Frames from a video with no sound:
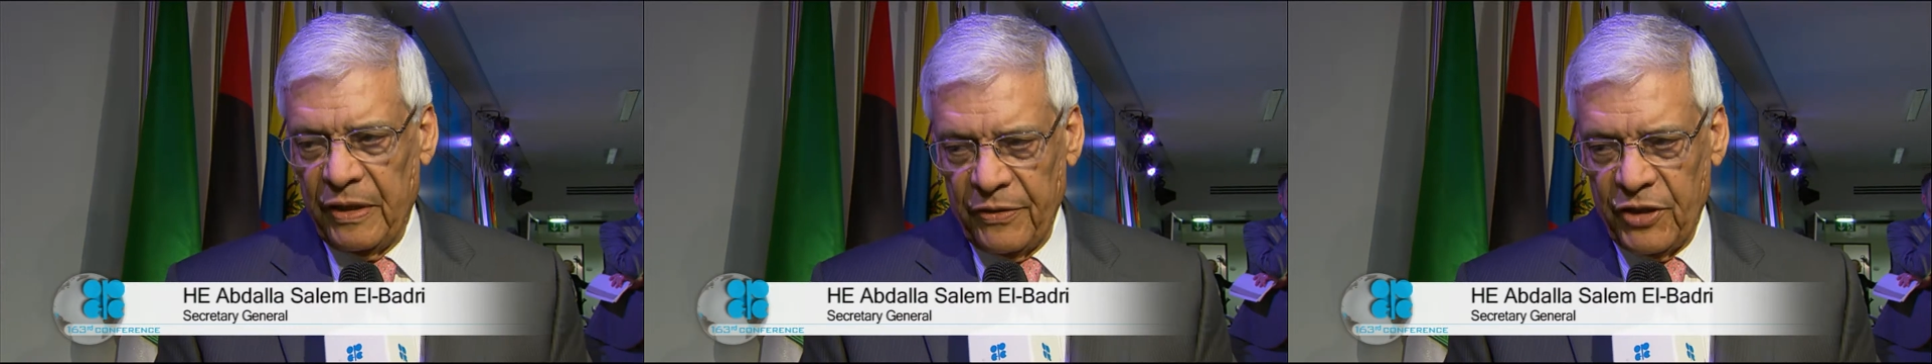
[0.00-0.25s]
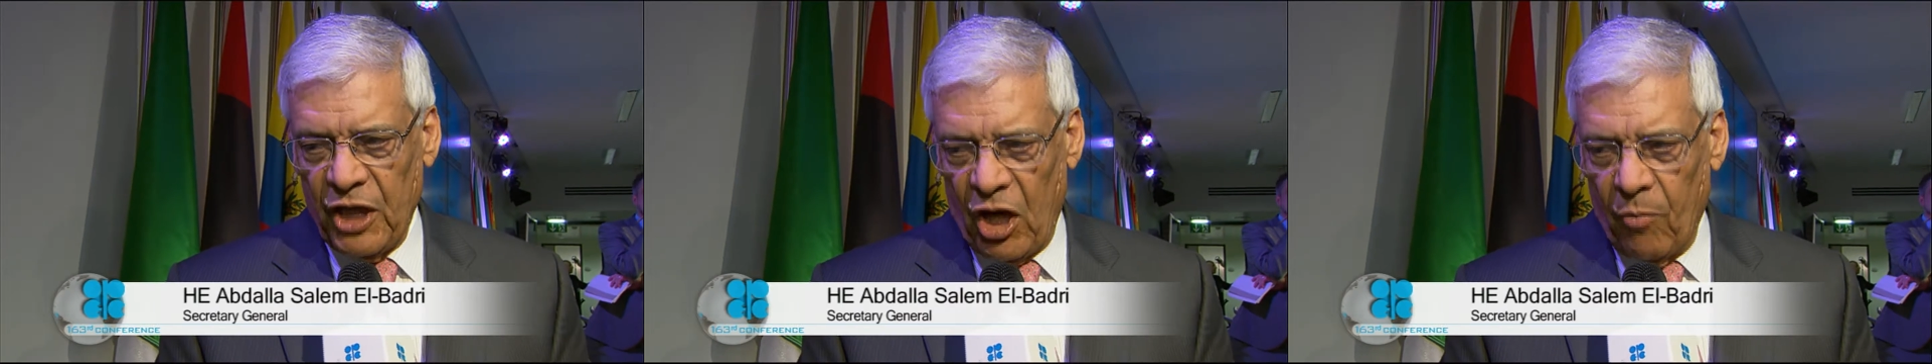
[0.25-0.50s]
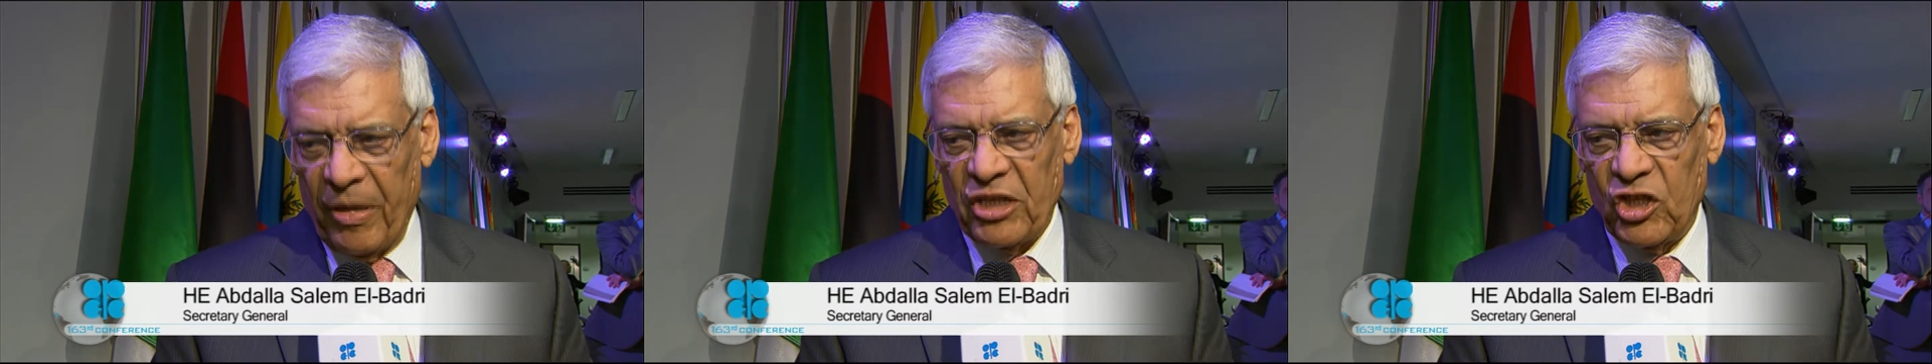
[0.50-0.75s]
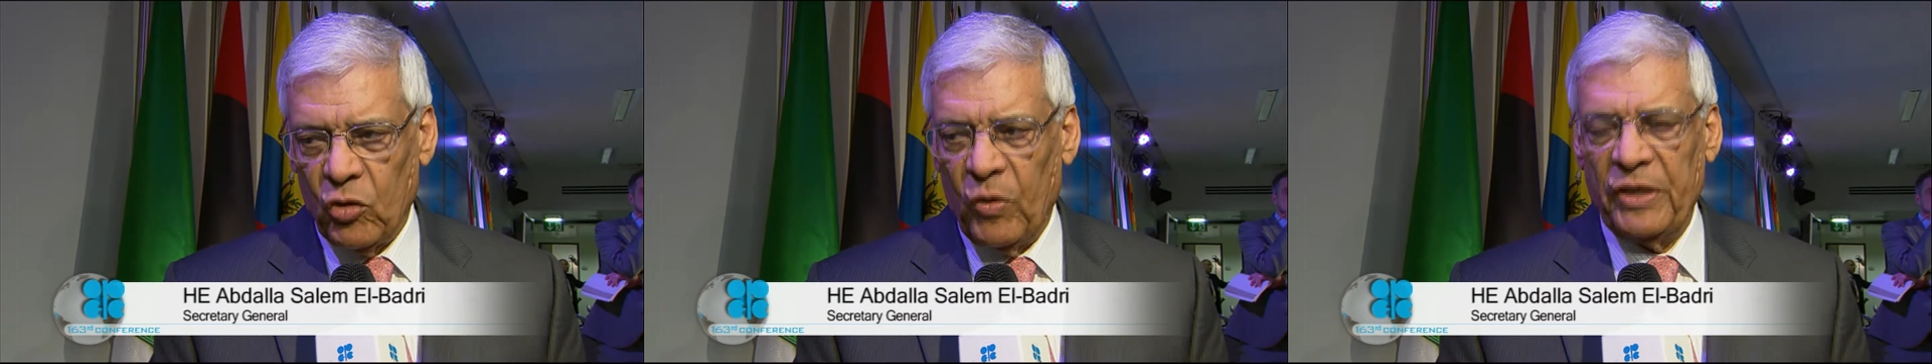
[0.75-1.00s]
See how
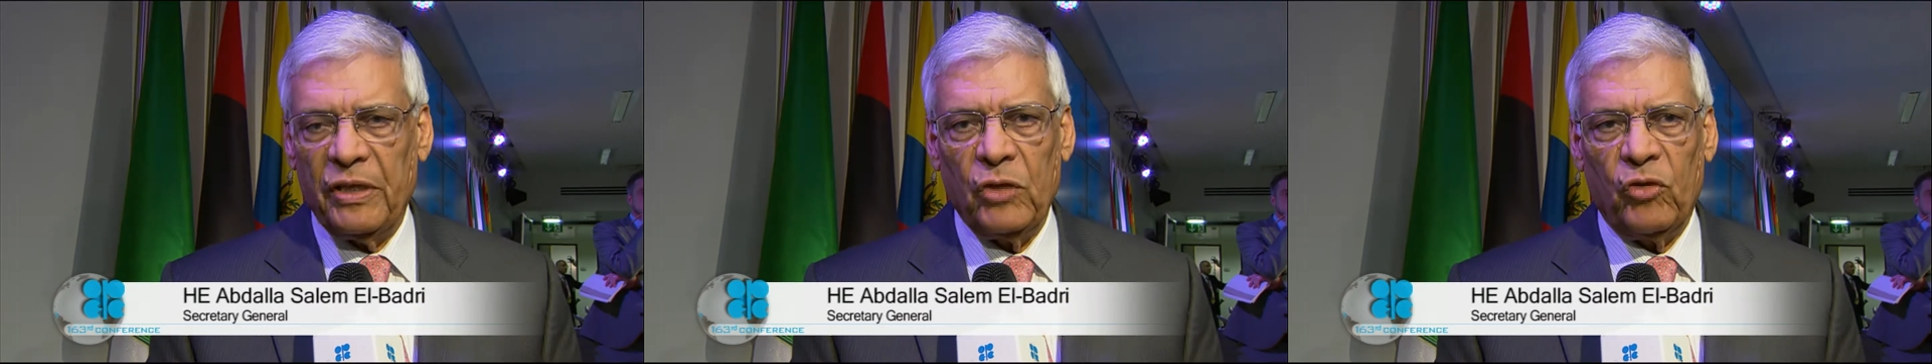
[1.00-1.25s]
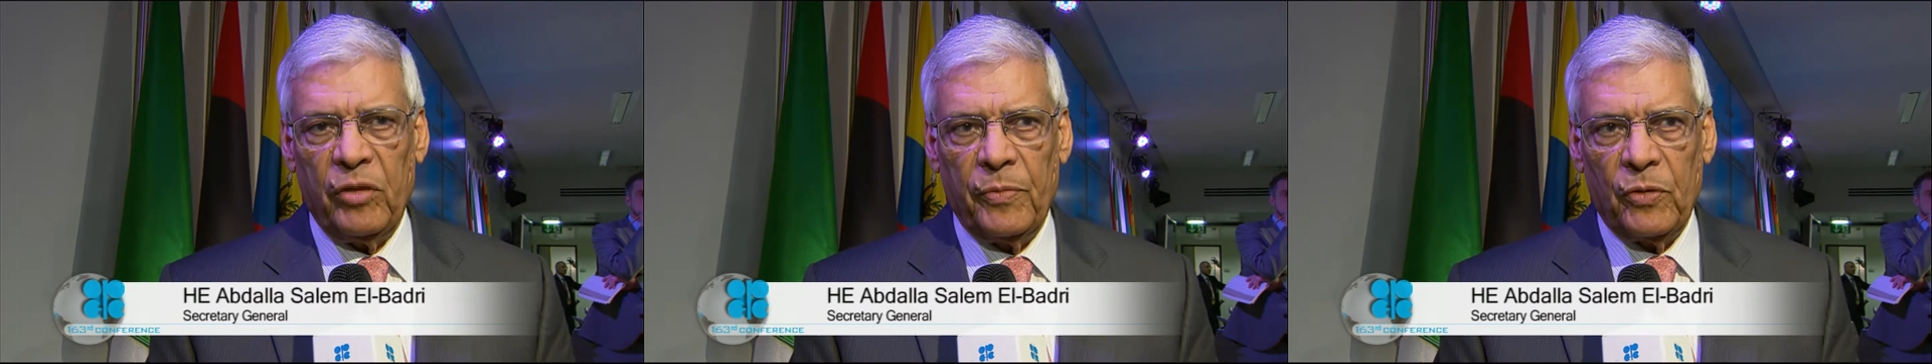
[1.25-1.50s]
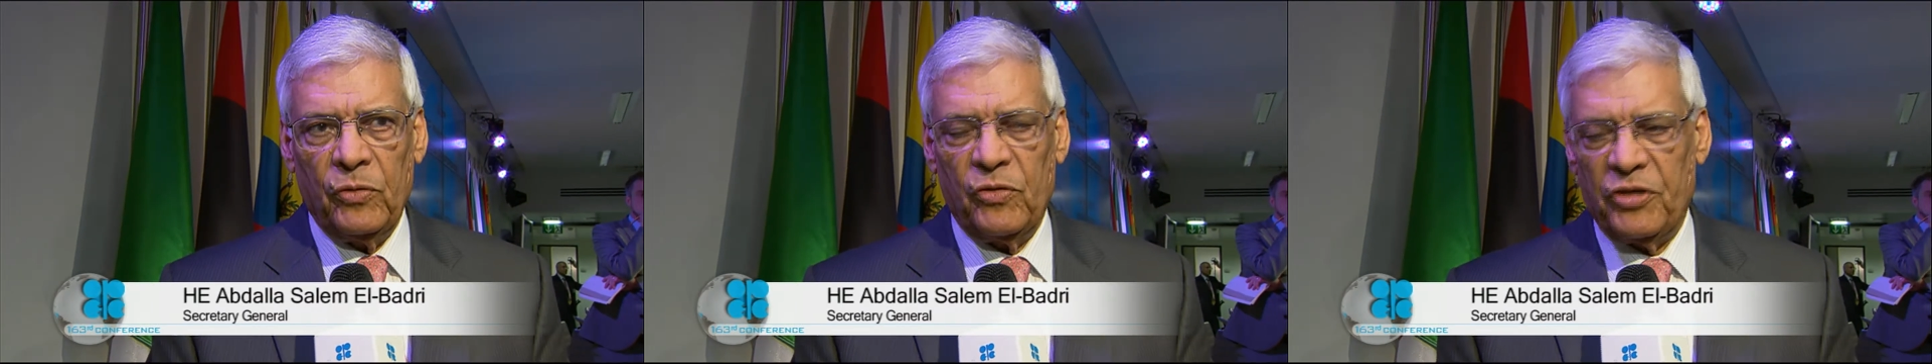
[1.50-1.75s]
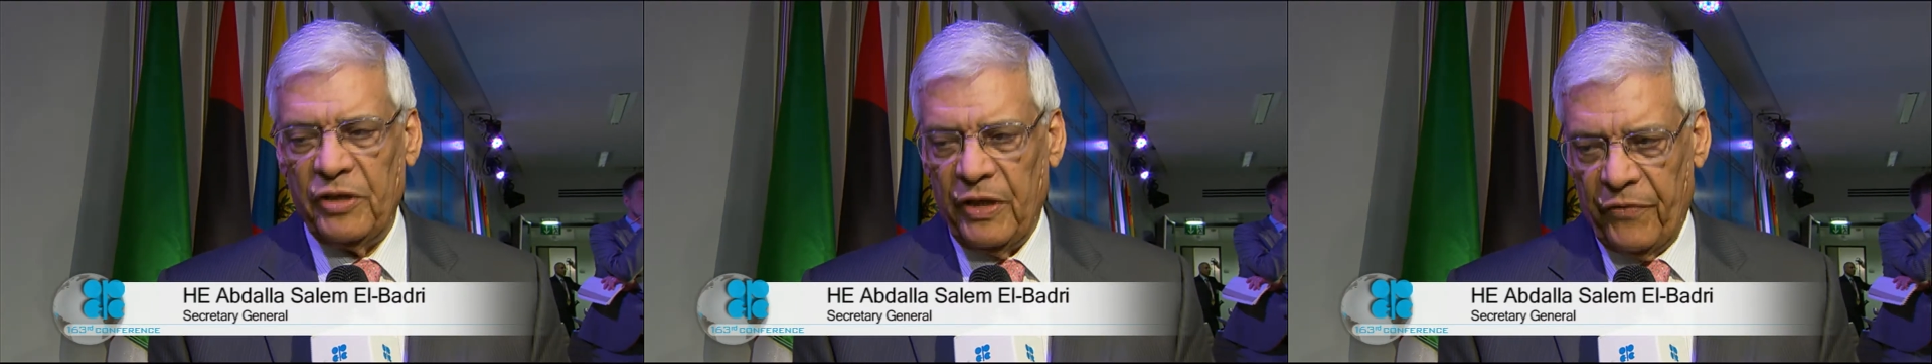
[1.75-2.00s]
much quantity will it
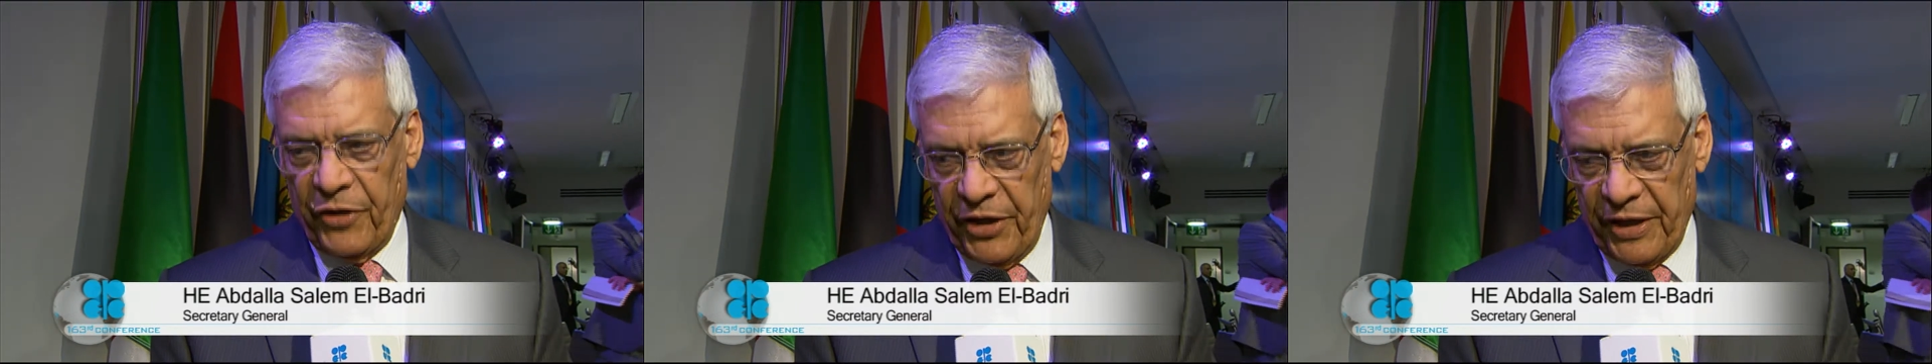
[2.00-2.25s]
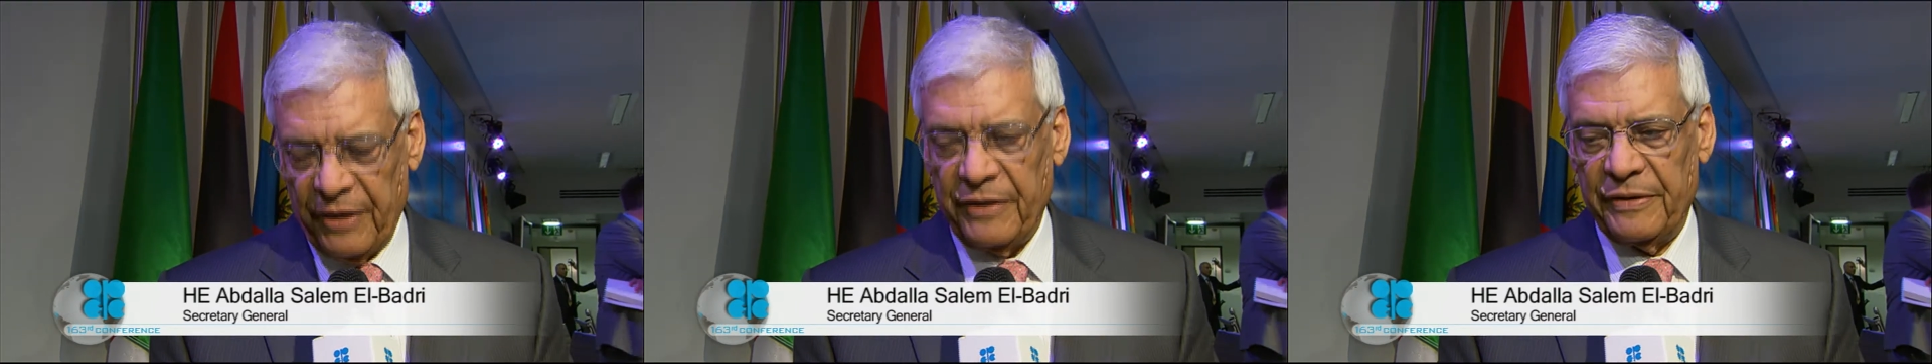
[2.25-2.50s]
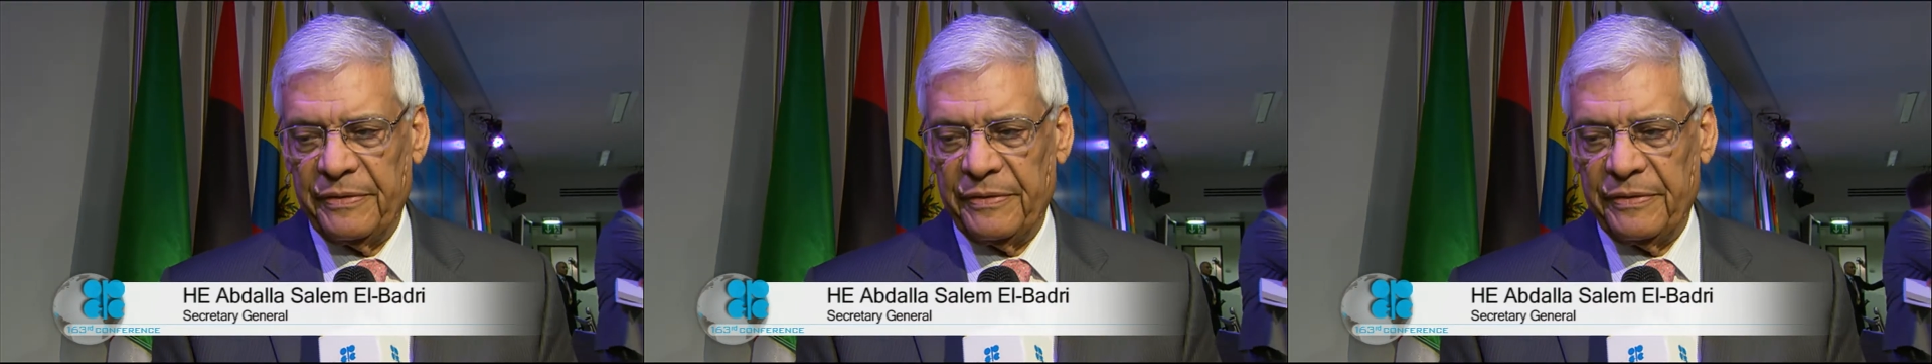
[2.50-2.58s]
produce it every year.